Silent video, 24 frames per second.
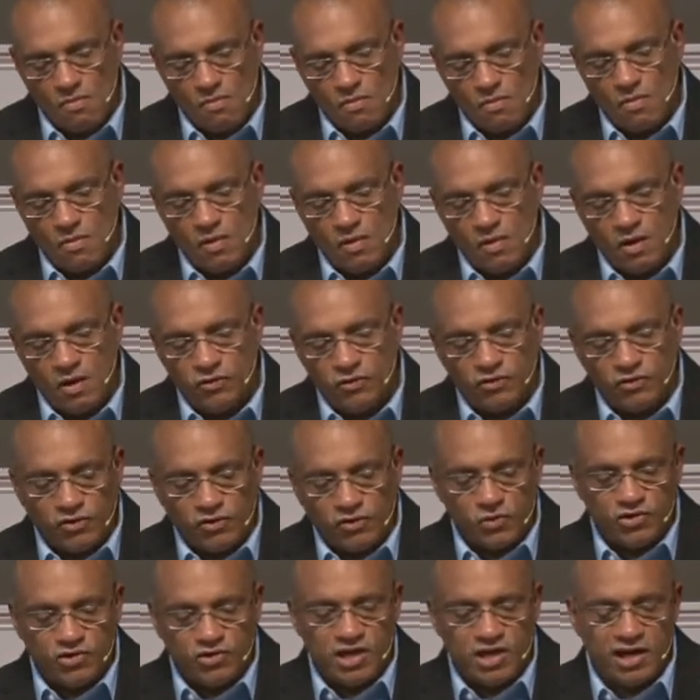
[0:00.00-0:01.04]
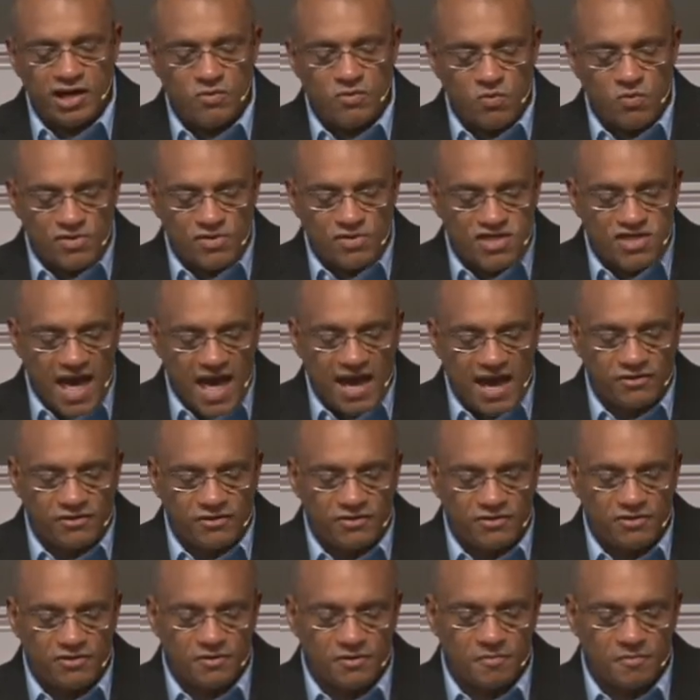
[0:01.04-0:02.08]
is associated with that.
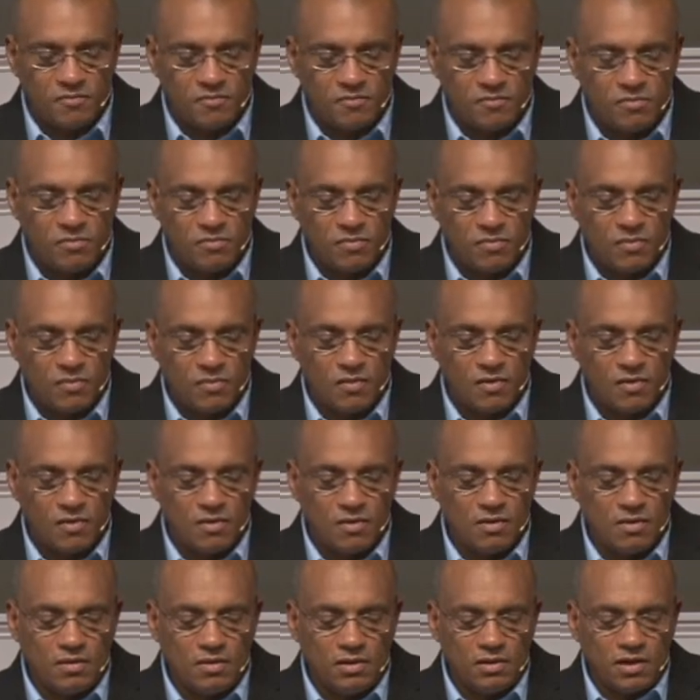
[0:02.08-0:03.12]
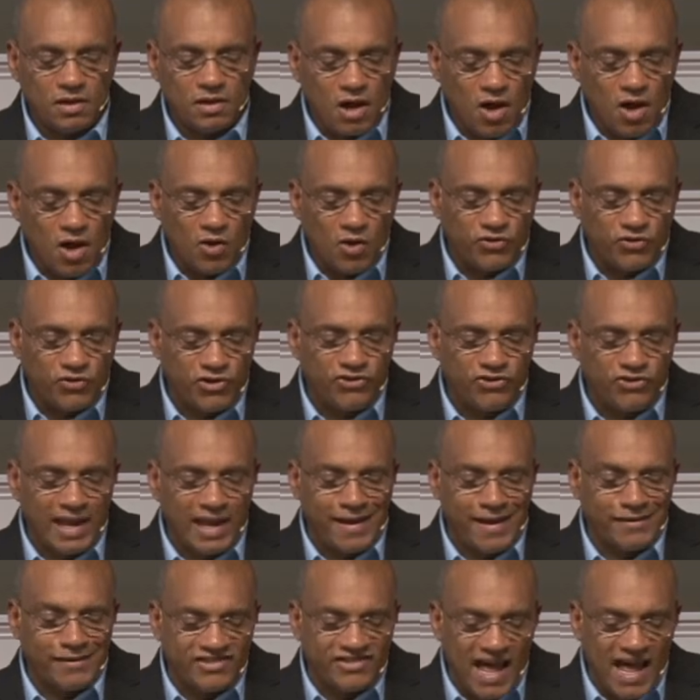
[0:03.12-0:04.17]
It causes
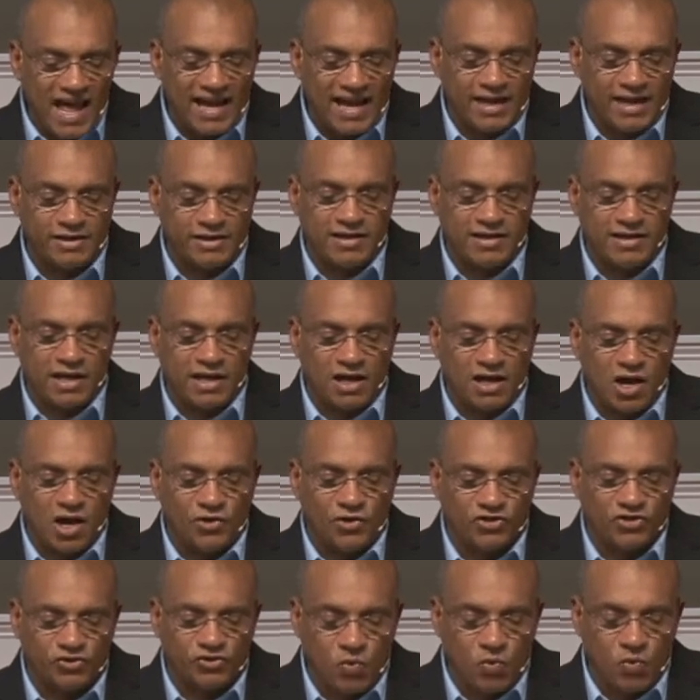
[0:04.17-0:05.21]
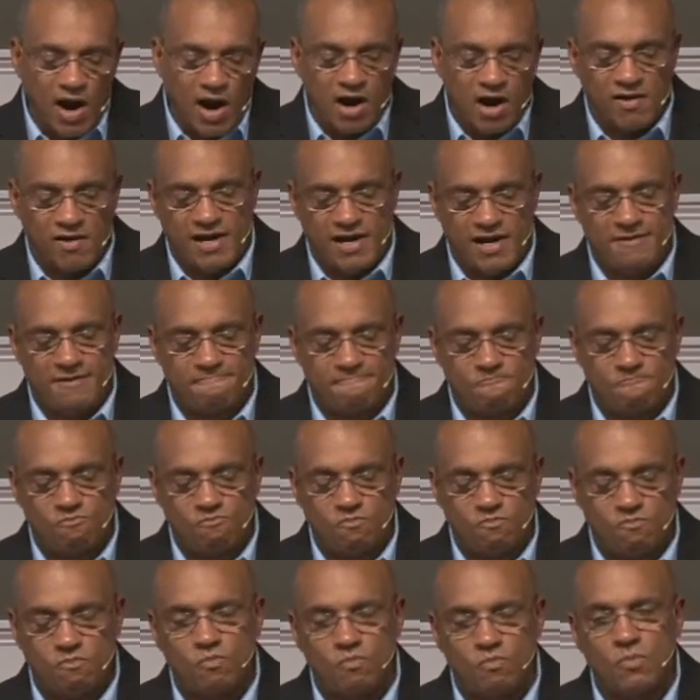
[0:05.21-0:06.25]
anxiety. It causes worry.
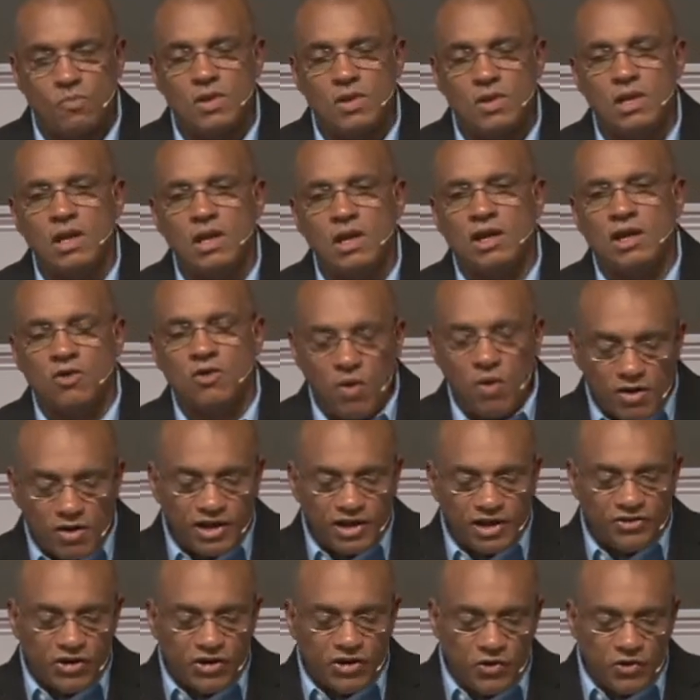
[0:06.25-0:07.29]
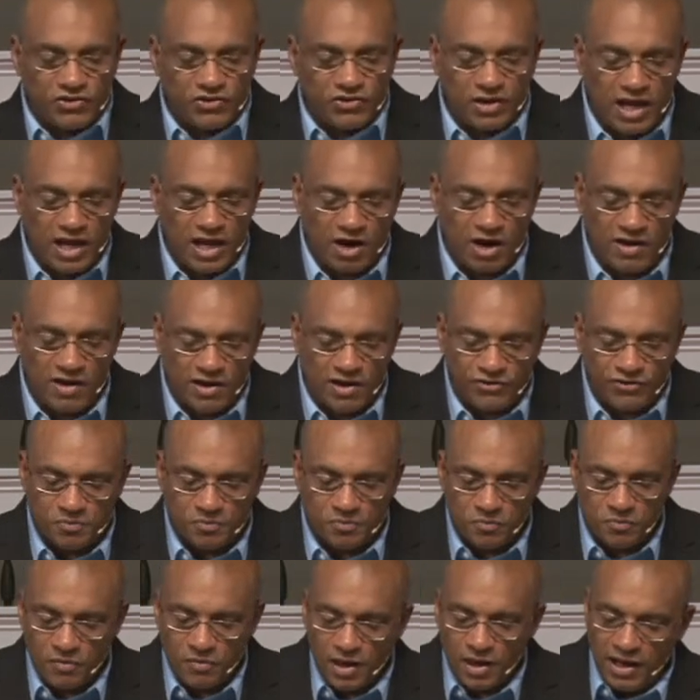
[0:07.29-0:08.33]
And the word he's using here is
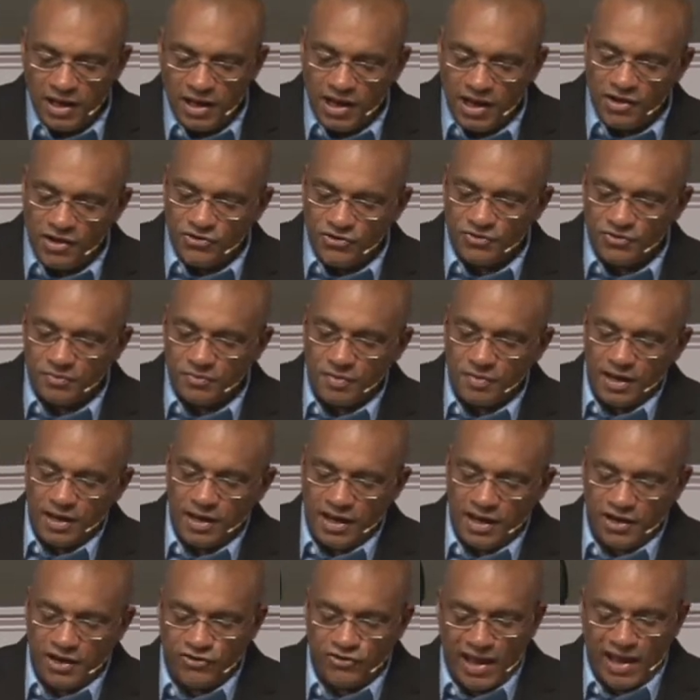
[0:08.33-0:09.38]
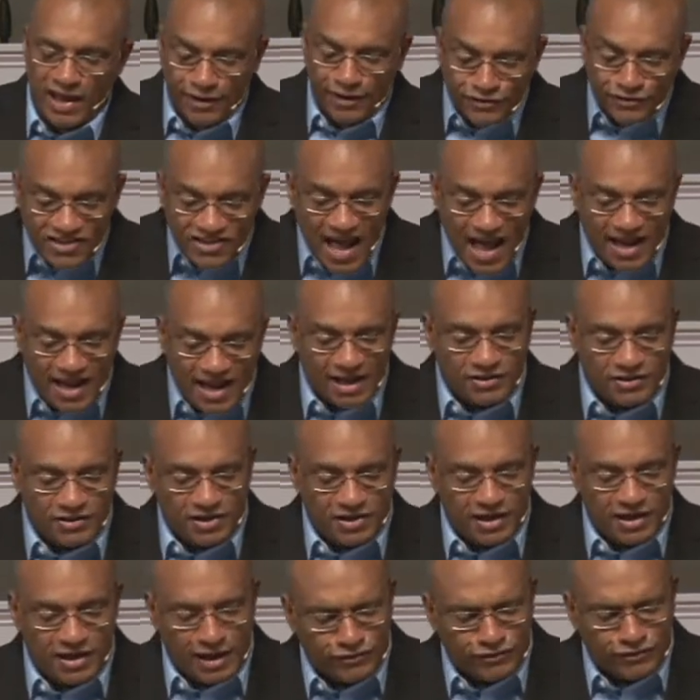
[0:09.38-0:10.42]

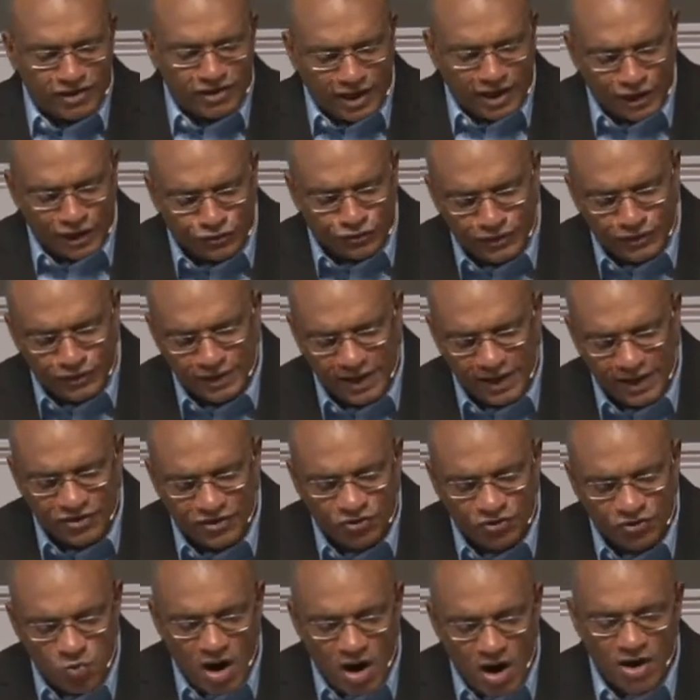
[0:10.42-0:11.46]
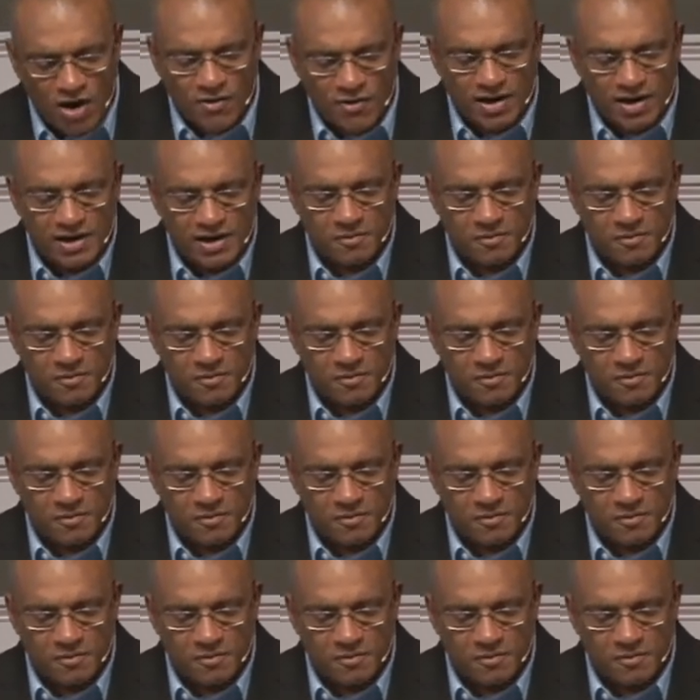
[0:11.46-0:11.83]
anxiety. It's worry.